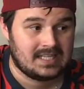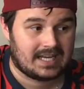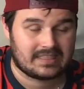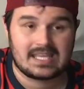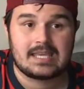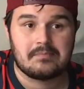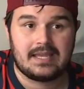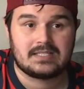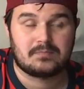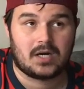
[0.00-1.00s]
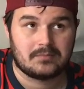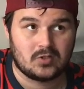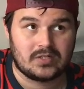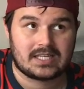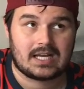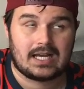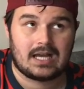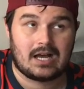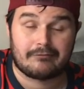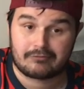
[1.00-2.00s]
I think he makes Bayern Munich
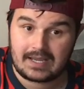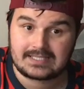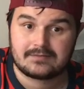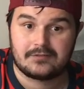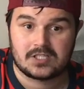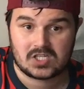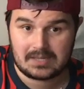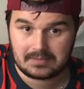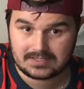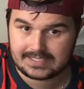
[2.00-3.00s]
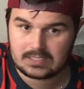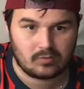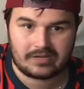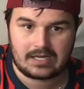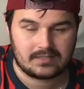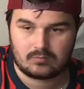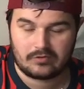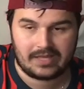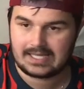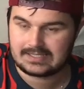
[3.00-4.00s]
a threat for the Champions League without
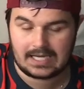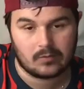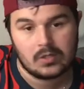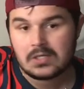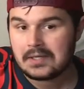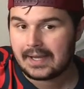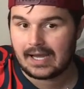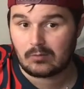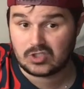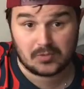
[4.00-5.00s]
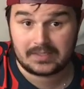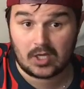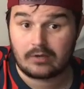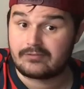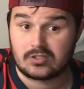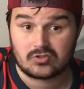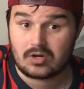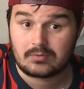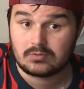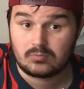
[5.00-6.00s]
a doubt. We should be going for the
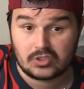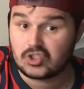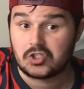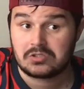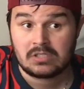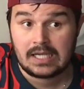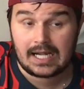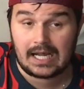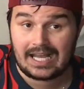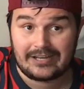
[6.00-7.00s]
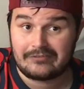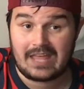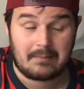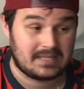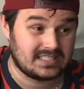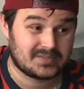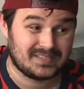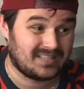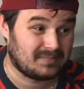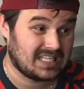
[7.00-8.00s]
treble. We should. And if that means
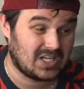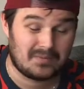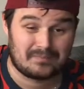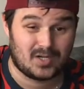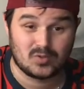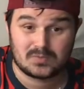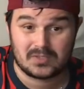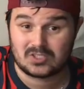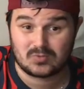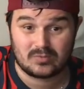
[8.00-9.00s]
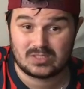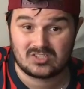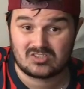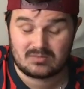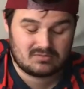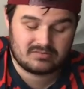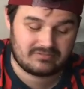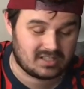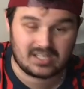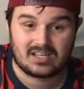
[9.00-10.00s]
me going bold because we win the treble, then
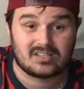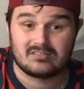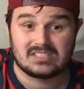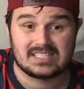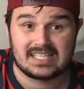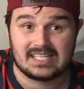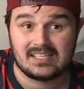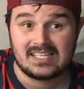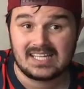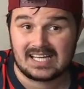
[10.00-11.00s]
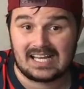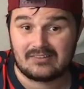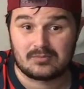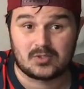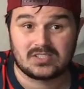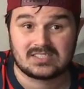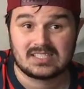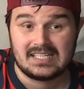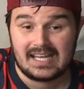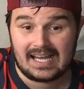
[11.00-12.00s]
fuck it, I don't really care, if I'm honest.
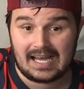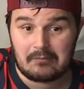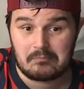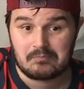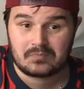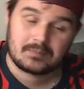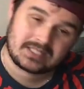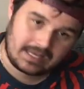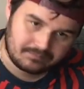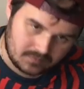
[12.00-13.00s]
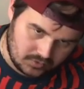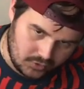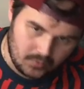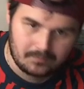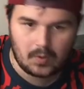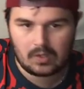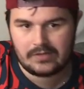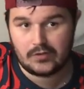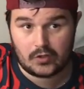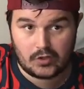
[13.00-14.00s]
But yeah,
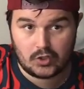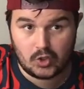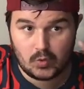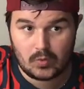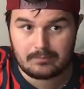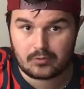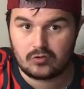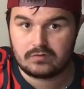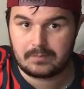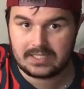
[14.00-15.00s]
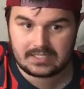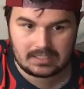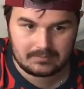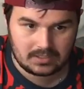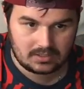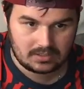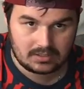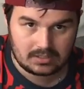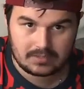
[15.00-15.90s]
the new improved bid. Let me.